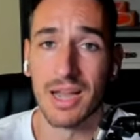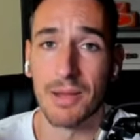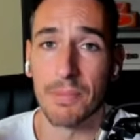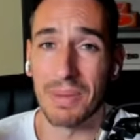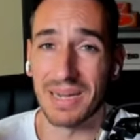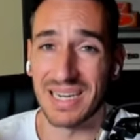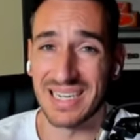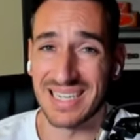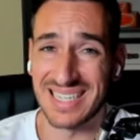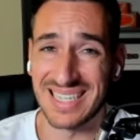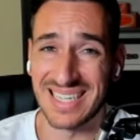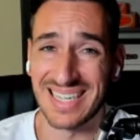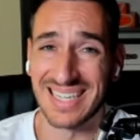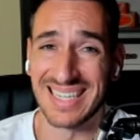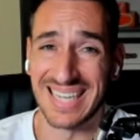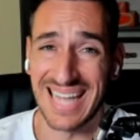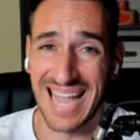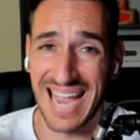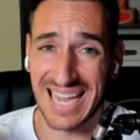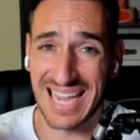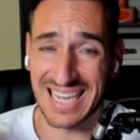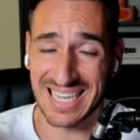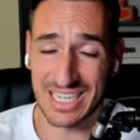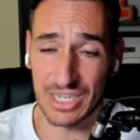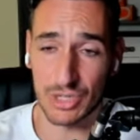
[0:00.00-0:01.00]
but it's still
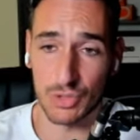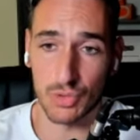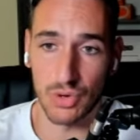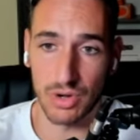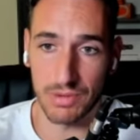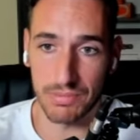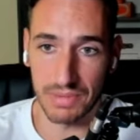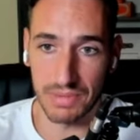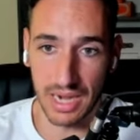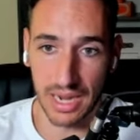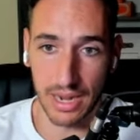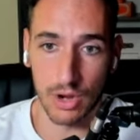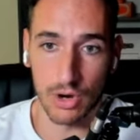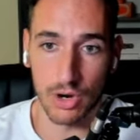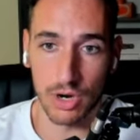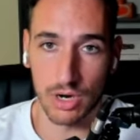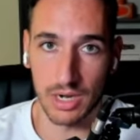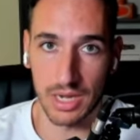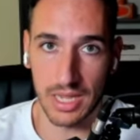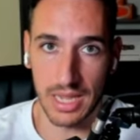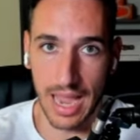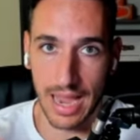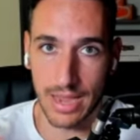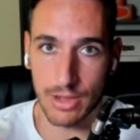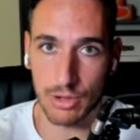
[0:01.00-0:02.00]
extremely
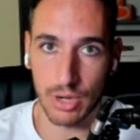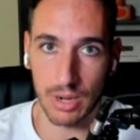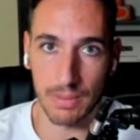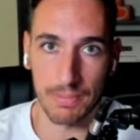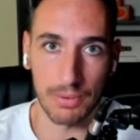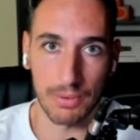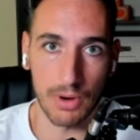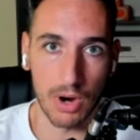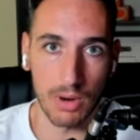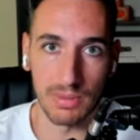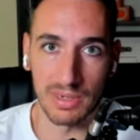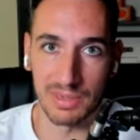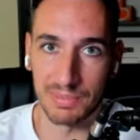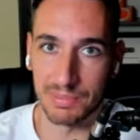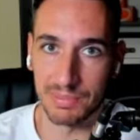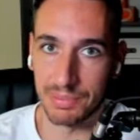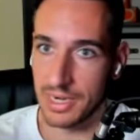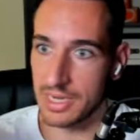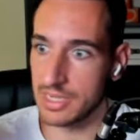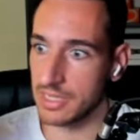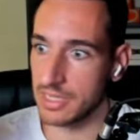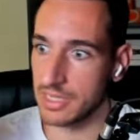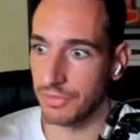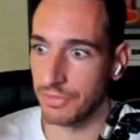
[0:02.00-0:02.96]
early, and you can probably print.